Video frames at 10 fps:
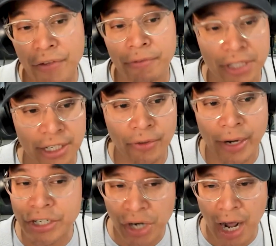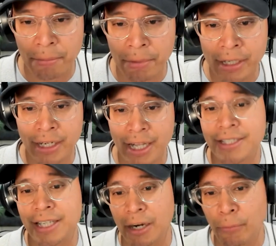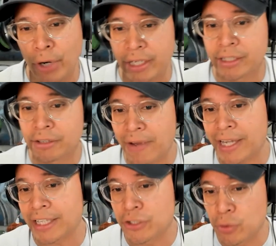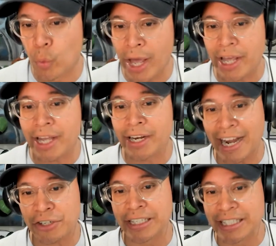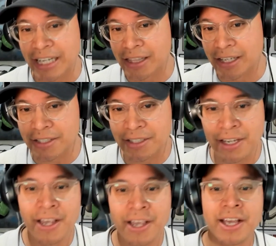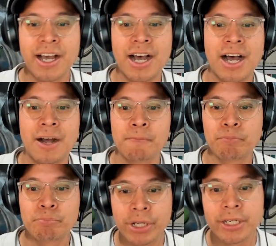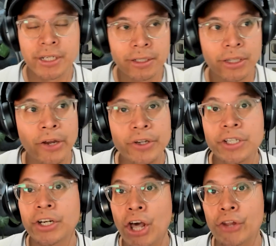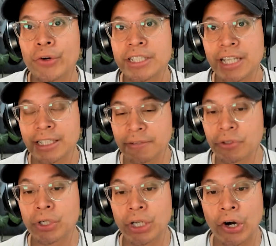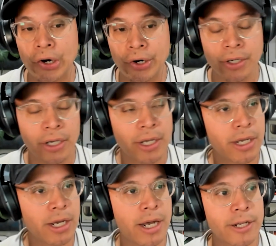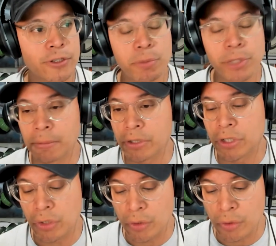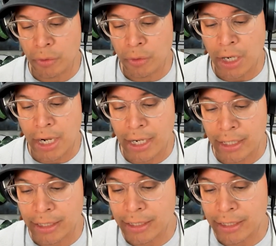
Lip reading: 15, great job. Let's celebrate the fact that you went and actually did this. But there's another incentive you can earn to be able to, but